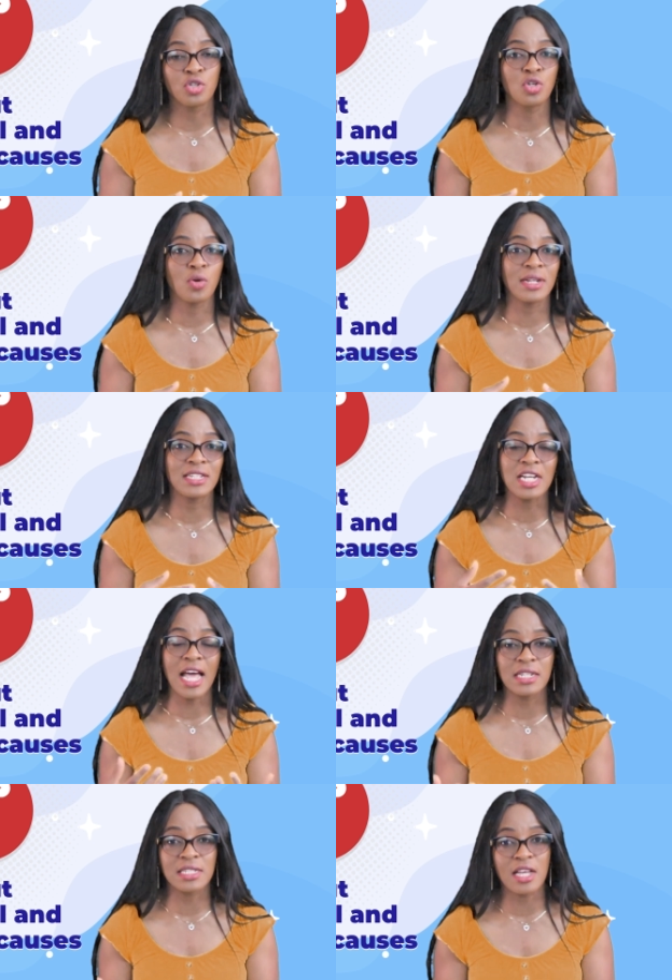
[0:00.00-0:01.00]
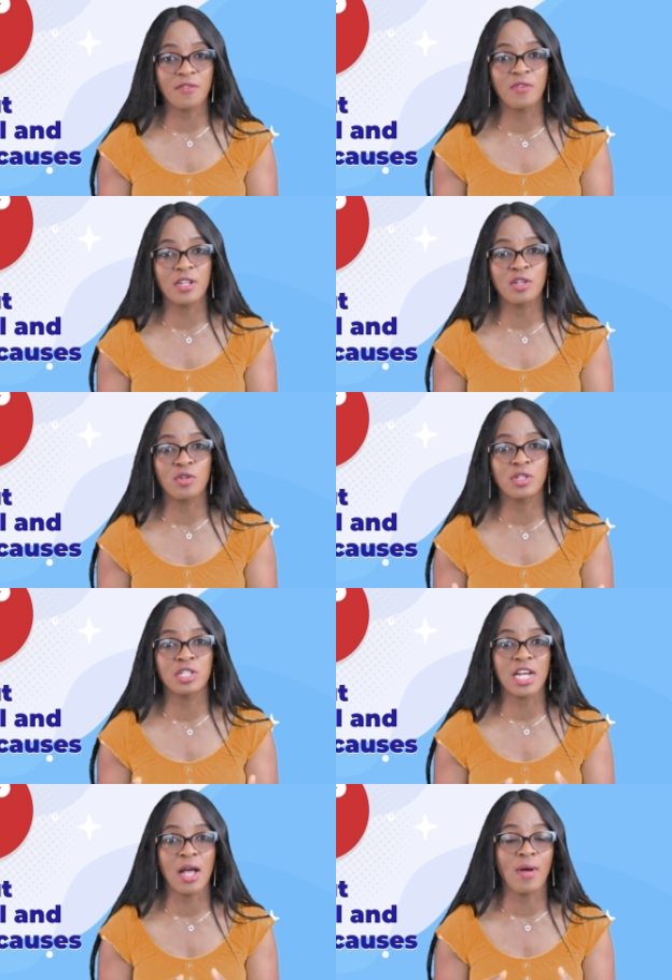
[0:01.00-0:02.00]
When the child is not feeling good,
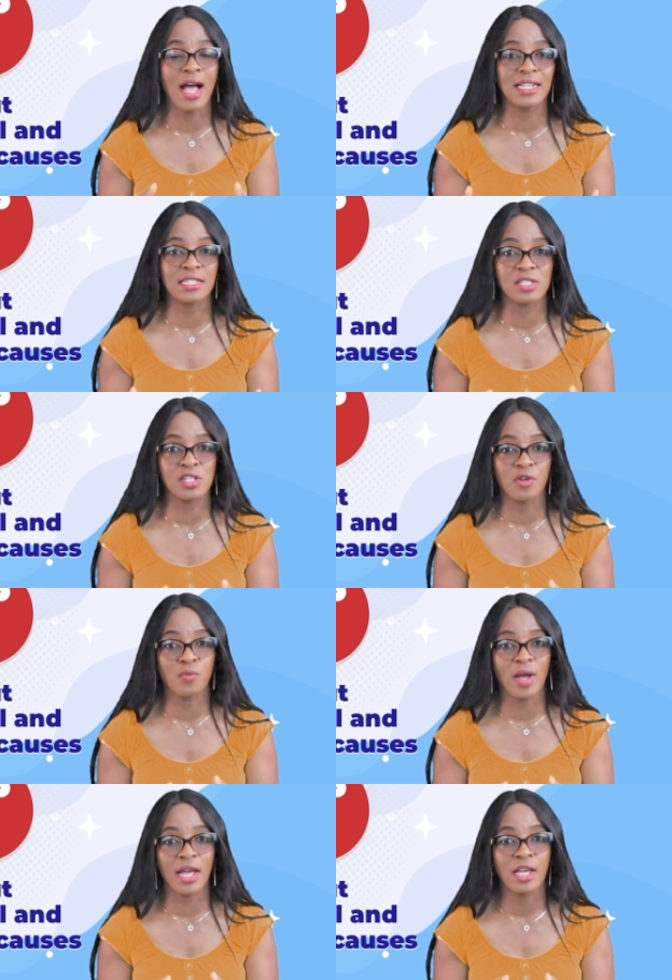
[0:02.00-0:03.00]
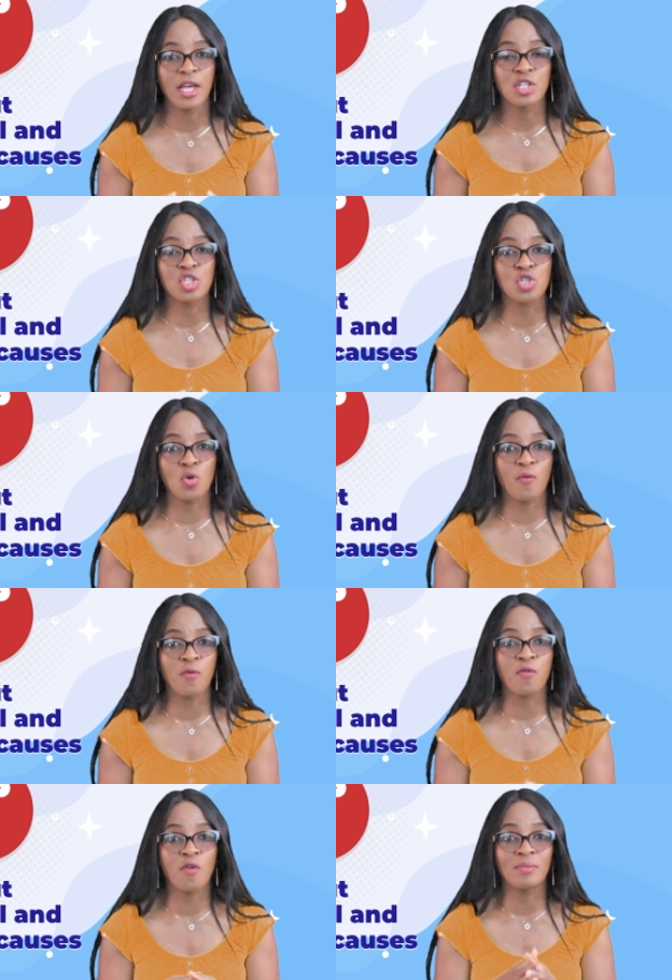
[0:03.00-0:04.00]
the child will act a certain way. So
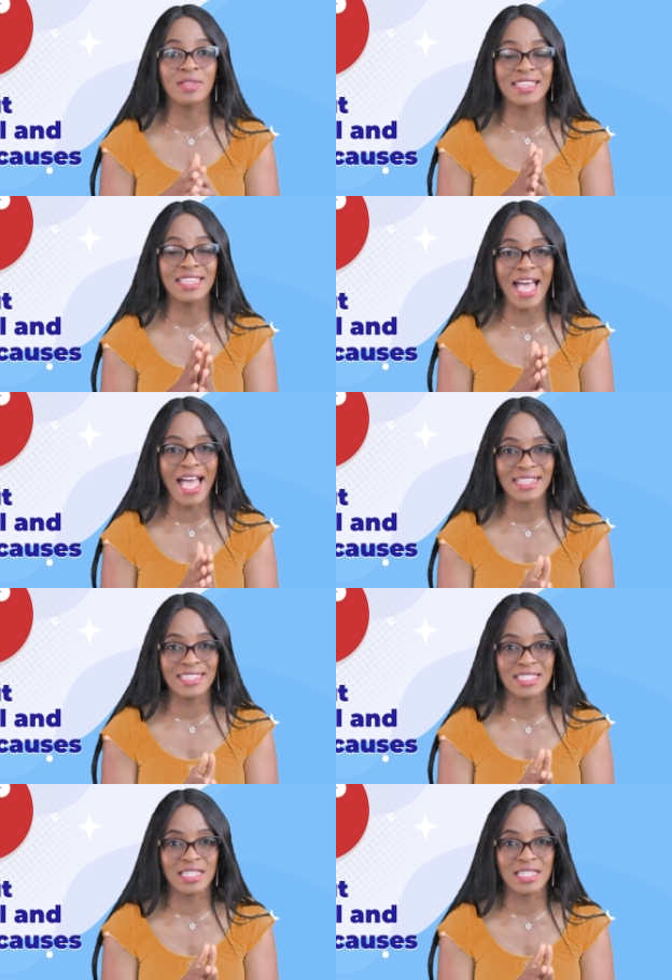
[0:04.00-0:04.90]
from that